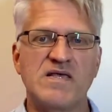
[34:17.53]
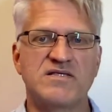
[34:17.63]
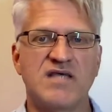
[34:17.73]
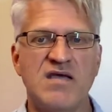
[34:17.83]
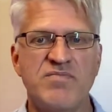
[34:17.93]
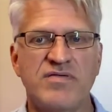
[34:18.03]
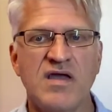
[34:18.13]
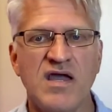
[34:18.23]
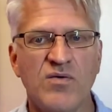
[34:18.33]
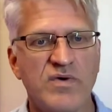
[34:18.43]
Same
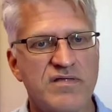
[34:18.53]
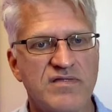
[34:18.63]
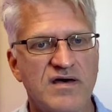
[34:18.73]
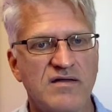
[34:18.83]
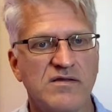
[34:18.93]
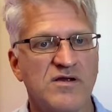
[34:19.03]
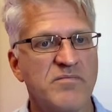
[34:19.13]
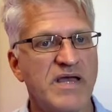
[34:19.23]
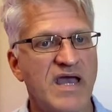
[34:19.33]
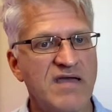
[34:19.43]
thing with
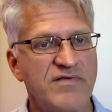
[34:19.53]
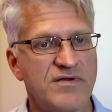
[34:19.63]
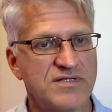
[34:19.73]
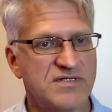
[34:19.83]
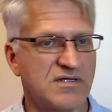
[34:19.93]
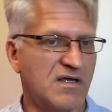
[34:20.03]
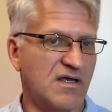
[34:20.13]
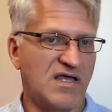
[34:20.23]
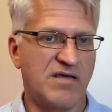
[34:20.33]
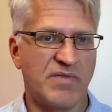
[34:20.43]
learned behaviors.
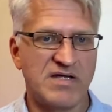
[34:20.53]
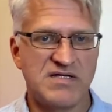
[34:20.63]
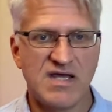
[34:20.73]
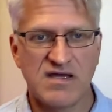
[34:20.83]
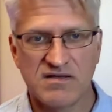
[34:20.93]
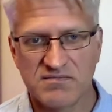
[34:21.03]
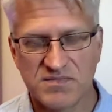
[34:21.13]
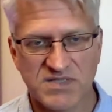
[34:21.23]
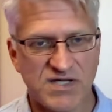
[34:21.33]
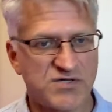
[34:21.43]
It might take
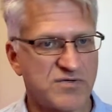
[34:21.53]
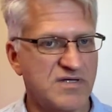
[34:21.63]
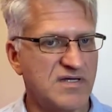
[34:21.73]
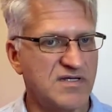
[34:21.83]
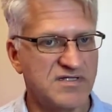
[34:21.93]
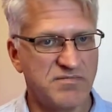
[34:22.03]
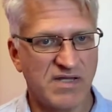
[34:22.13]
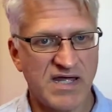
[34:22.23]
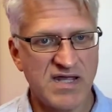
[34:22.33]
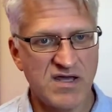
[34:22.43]
centuries,
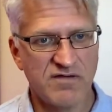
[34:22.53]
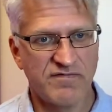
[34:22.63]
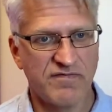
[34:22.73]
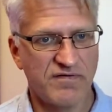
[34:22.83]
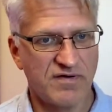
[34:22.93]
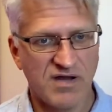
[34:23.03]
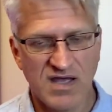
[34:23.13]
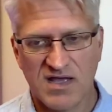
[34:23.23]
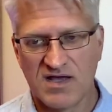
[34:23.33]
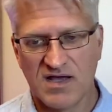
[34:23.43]
millennia for
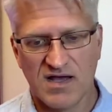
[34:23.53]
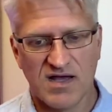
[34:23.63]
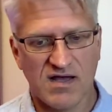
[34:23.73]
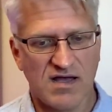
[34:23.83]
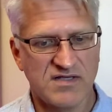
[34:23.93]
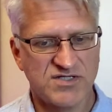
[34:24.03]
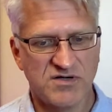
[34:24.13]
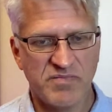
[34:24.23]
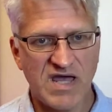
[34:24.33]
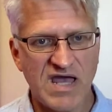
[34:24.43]
a
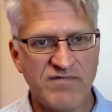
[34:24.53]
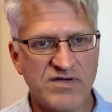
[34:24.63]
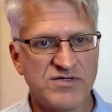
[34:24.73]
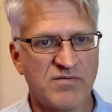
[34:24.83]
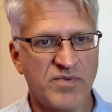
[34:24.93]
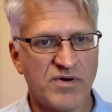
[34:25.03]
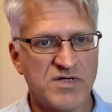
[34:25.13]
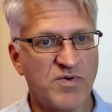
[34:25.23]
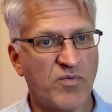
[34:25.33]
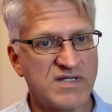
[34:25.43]
certain behavior to
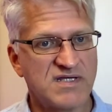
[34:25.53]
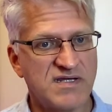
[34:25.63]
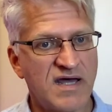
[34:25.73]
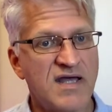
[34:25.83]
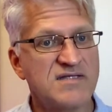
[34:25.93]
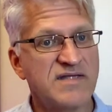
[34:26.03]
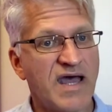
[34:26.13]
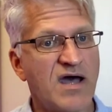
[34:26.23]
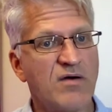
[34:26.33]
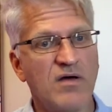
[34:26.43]
emerge, but once it does,
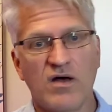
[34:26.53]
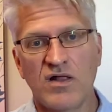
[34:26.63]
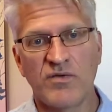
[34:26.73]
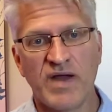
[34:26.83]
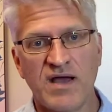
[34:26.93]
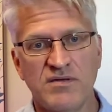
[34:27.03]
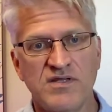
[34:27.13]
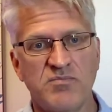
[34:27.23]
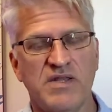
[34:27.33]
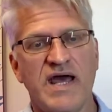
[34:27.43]
now all
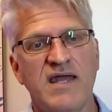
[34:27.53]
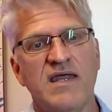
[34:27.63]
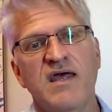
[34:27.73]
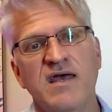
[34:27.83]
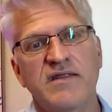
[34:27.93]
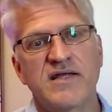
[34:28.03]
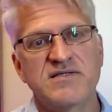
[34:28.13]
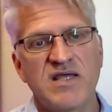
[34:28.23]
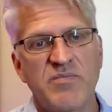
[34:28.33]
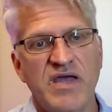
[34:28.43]
around the planet, that
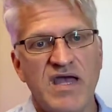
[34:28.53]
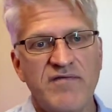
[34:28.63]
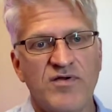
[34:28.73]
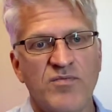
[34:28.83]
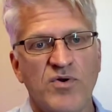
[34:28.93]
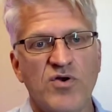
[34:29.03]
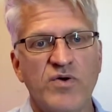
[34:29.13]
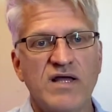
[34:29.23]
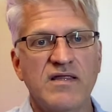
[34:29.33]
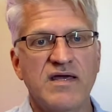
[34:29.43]
same behavior more
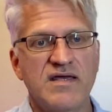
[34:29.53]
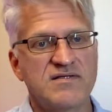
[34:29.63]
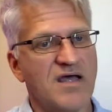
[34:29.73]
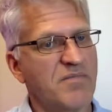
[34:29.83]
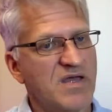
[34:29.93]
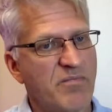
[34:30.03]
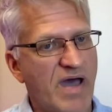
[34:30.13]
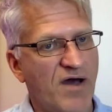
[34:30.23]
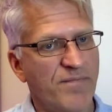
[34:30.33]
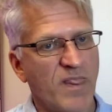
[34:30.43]
quickly is coming
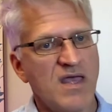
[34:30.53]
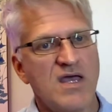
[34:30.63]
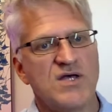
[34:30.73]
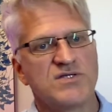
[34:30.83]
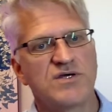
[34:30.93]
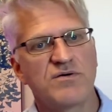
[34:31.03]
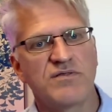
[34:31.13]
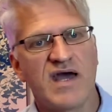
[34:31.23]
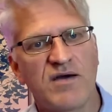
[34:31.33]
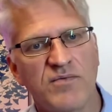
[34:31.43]
about. So
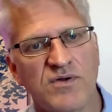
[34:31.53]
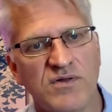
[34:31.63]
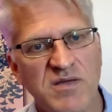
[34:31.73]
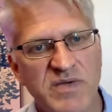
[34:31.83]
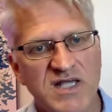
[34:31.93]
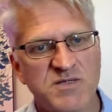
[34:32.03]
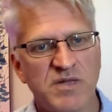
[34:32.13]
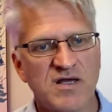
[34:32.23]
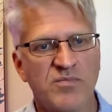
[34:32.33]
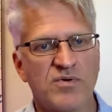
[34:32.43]
that would only be
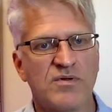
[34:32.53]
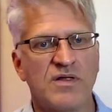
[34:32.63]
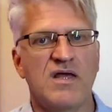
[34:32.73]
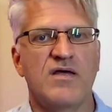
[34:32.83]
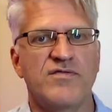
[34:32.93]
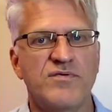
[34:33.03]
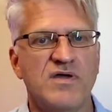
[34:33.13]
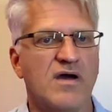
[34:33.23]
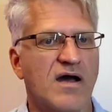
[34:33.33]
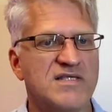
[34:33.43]
explicable through
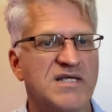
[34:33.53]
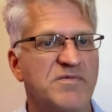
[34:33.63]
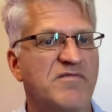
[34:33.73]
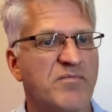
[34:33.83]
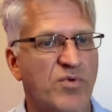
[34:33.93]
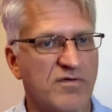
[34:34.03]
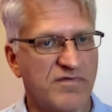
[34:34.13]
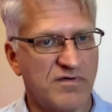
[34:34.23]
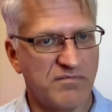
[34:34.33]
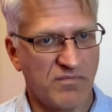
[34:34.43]
the concept of a
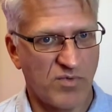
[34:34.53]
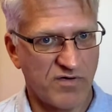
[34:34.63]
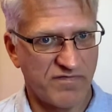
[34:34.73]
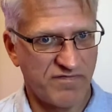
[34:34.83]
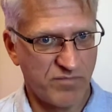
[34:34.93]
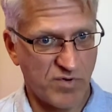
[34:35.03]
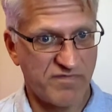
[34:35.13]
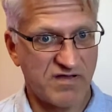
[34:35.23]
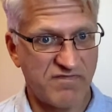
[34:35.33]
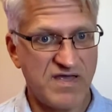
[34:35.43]

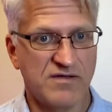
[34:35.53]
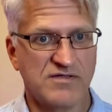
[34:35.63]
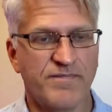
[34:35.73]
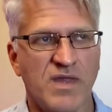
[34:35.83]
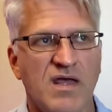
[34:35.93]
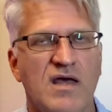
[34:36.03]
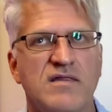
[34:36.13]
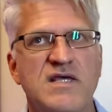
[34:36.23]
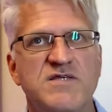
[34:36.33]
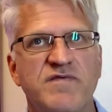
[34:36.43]
morphic field.
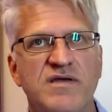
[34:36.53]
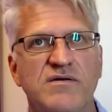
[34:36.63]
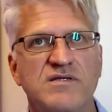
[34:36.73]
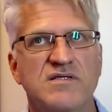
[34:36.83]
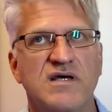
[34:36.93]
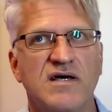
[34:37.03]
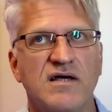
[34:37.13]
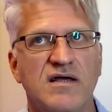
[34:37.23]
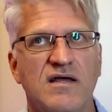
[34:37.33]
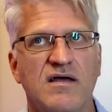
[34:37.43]
These fields,
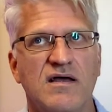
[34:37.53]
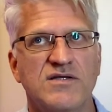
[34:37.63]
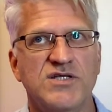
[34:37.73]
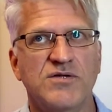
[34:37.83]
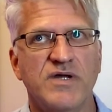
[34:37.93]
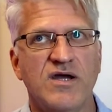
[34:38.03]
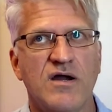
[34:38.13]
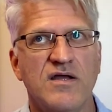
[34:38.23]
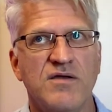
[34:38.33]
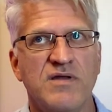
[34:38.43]
Sheldrake
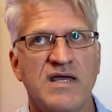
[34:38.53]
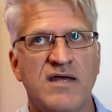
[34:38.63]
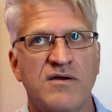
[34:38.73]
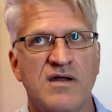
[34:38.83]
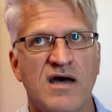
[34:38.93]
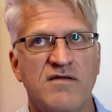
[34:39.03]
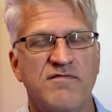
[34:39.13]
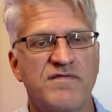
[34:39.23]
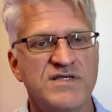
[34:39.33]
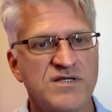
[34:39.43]
argued, again, are
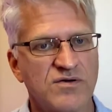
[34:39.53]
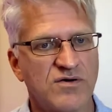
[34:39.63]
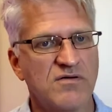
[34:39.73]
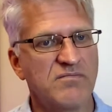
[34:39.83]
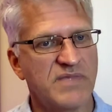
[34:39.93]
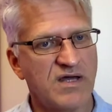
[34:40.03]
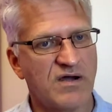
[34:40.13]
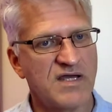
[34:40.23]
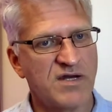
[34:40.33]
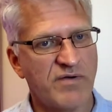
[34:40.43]
non-physical. They
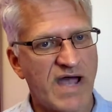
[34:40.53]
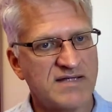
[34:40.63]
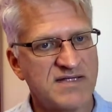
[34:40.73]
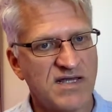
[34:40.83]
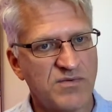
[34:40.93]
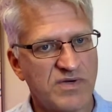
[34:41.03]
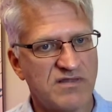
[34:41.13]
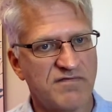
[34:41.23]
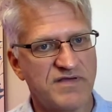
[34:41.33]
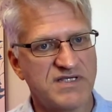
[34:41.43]
are interacting with
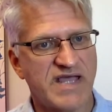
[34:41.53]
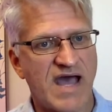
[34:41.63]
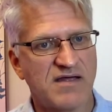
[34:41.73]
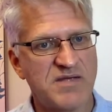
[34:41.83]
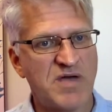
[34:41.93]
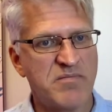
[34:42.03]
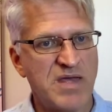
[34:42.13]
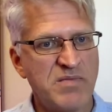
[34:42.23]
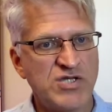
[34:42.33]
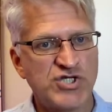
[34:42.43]
the physicality by
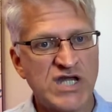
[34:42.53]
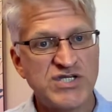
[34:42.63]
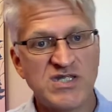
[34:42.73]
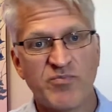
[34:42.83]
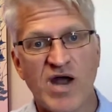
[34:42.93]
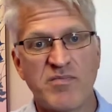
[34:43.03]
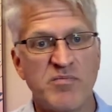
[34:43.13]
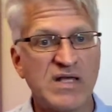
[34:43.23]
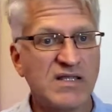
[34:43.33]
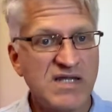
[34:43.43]
maybe changing the
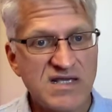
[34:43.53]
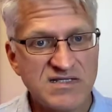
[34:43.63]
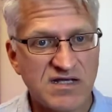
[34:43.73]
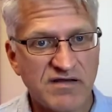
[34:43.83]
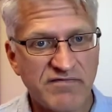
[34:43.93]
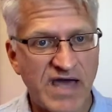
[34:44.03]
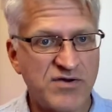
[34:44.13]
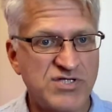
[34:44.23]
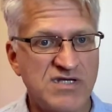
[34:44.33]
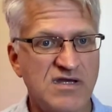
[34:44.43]
probabilities of
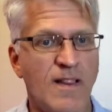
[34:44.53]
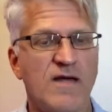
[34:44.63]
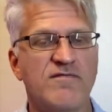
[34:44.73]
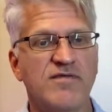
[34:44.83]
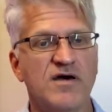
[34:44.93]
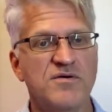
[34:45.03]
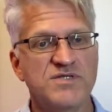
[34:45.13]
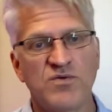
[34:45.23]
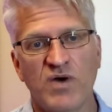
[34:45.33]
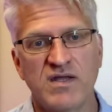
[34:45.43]
energy
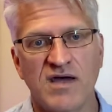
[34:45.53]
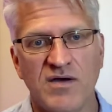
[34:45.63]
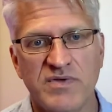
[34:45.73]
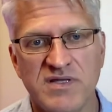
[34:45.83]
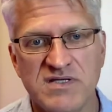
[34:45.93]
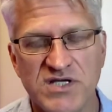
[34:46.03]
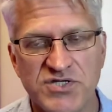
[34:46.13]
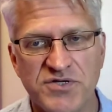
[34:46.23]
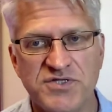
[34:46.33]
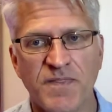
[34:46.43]
flows and whatnot within
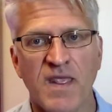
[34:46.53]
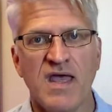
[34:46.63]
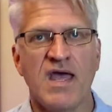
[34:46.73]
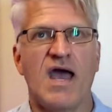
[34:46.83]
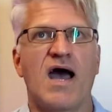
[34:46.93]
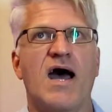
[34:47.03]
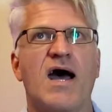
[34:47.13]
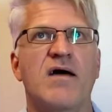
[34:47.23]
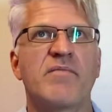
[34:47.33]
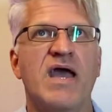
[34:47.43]
tissues,
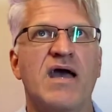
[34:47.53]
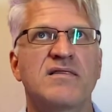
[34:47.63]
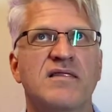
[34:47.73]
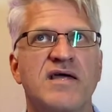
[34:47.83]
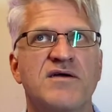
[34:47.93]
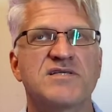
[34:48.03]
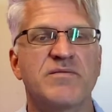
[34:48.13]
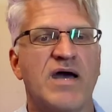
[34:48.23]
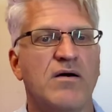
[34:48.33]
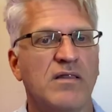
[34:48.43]
and that they are
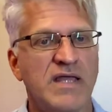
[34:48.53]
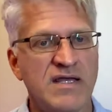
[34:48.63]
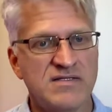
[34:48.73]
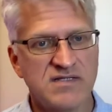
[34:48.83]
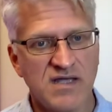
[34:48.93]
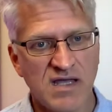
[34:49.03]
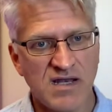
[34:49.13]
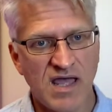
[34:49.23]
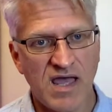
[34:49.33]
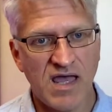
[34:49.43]
somehow linked
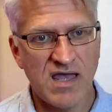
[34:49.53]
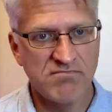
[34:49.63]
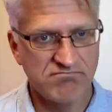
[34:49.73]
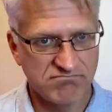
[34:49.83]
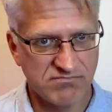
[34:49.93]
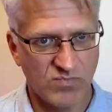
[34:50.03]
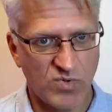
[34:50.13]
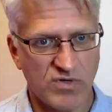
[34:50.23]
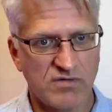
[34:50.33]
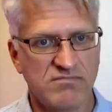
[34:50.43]
in a
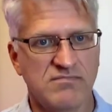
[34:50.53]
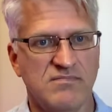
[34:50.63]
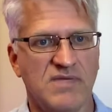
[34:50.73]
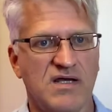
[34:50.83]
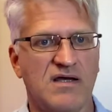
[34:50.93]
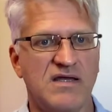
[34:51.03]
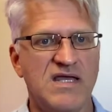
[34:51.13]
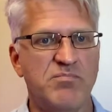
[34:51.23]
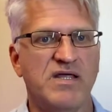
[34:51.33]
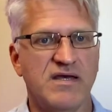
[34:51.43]
more
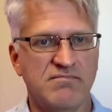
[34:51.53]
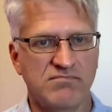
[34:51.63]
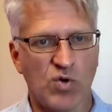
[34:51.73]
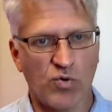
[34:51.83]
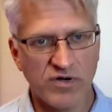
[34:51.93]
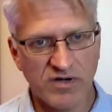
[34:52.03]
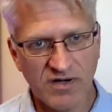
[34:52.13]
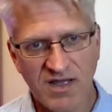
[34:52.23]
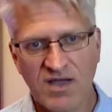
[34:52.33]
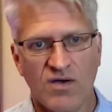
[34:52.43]
implicate
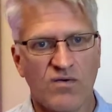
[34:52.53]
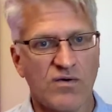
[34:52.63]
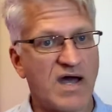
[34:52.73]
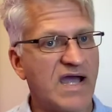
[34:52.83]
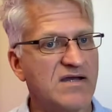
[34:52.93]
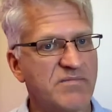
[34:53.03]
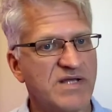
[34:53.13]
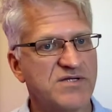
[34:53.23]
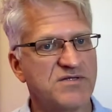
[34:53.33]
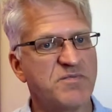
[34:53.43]
order or higher
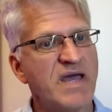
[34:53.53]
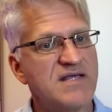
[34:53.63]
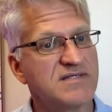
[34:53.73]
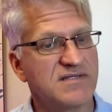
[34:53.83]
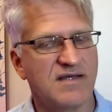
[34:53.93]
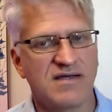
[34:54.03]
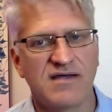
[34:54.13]
dimensional space